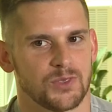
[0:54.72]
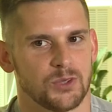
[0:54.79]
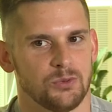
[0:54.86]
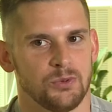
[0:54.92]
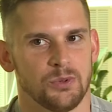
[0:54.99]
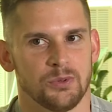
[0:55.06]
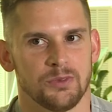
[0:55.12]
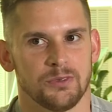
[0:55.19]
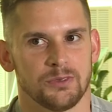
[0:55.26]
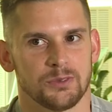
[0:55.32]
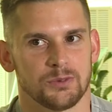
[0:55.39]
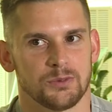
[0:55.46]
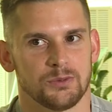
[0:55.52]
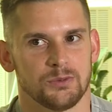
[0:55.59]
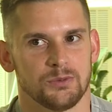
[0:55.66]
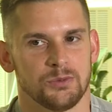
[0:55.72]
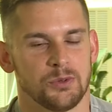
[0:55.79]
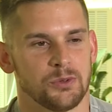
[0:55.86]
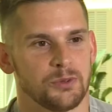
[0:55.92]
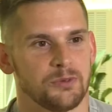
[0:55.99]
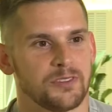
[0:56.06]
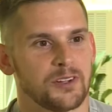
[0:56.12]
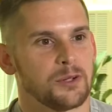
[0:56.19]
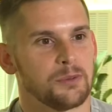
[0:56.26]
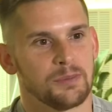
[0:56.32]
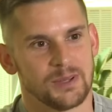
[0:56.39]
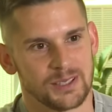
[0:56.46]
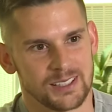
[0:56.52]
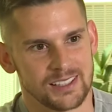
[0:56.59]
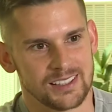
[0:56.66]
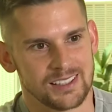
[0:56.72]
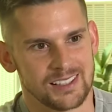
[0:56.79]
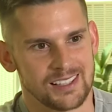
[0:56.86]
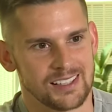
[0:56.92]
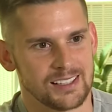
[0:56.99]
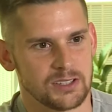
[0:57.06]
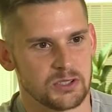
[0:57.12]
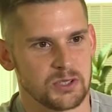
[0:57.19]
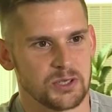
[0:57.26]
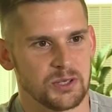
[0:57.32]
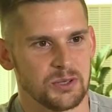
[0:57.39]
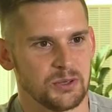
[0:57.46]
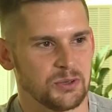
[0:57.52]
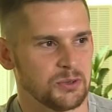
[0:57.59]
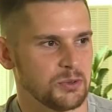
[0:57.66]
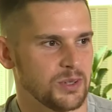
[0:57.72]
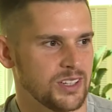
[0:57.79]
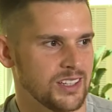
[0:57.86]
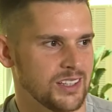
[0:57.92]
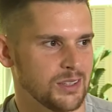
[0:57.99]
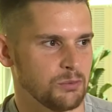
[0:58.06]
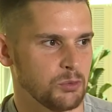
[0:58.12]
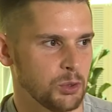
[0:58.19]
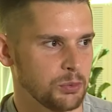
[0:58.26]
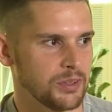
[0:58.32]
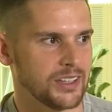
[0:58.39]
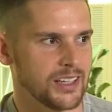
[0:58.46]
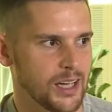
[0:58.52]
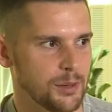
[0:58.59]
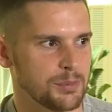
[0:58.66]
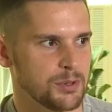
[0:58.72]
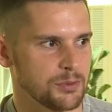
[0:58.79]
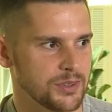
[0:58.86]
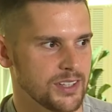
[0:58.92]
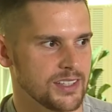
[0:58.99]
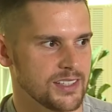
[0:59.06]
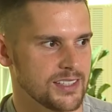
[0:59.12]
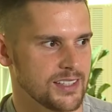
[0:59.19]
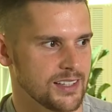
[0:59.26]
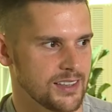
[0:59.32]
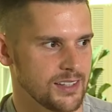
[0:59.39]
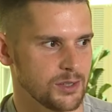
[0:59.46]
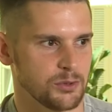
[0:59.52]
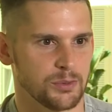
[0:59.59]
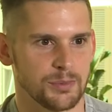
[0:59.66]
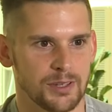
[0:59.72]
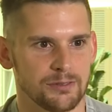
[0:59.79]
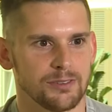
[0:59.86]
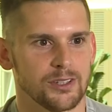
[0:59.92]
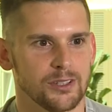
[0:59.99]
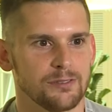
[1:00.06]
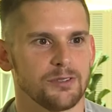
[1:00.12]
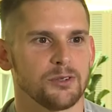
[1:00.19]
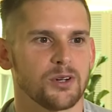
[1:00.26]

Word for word: we were we were very picky, and so um, we're really happy with this. I think we made very few